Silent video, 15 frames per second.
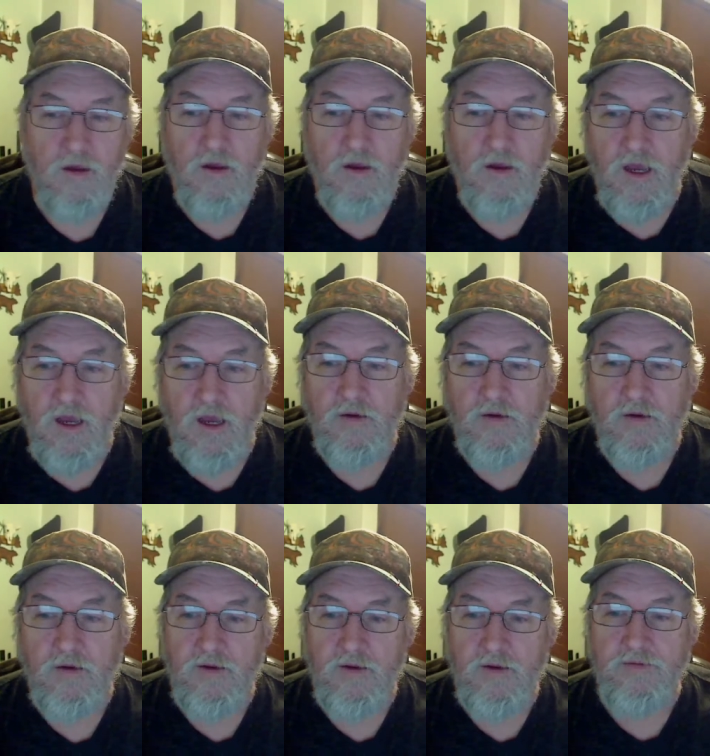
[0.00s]
Yeah,
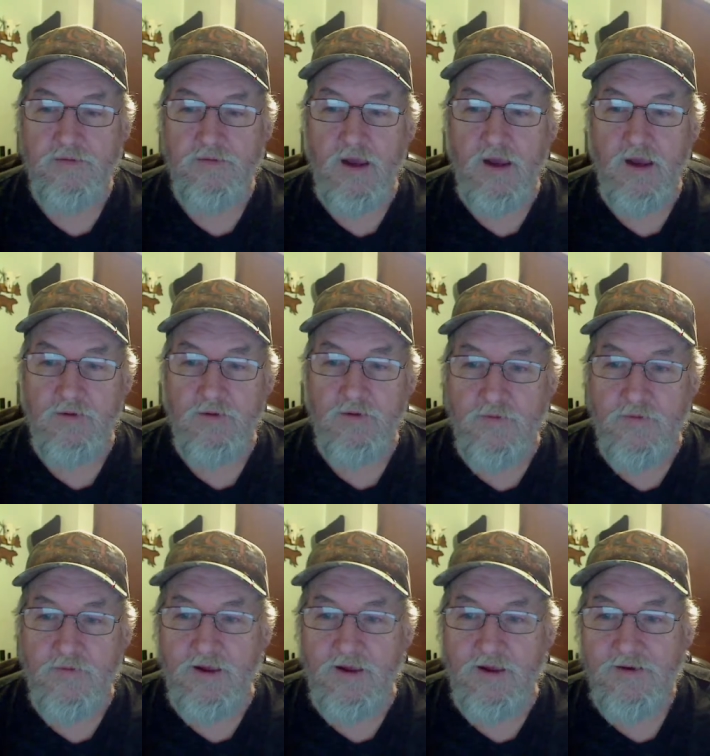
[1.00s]
that's right.
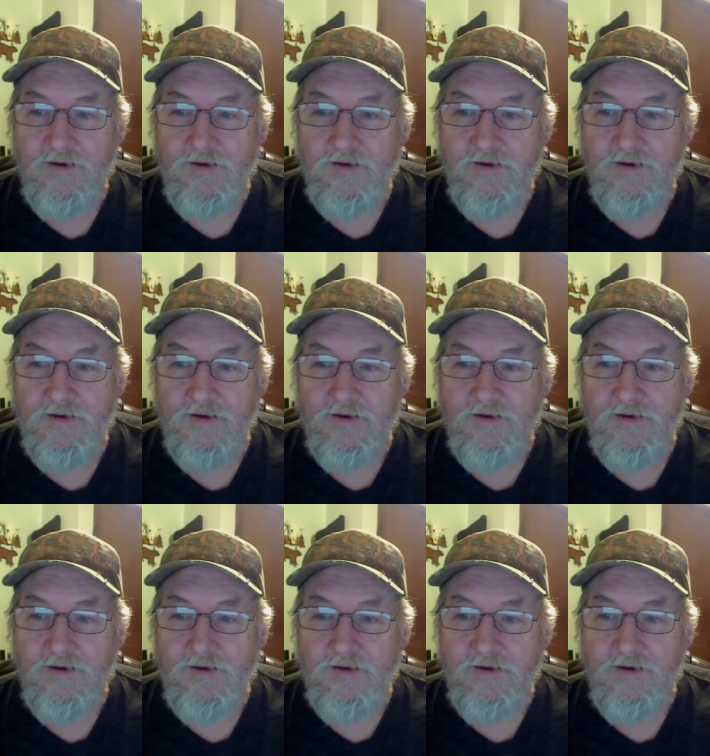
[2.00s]
Right.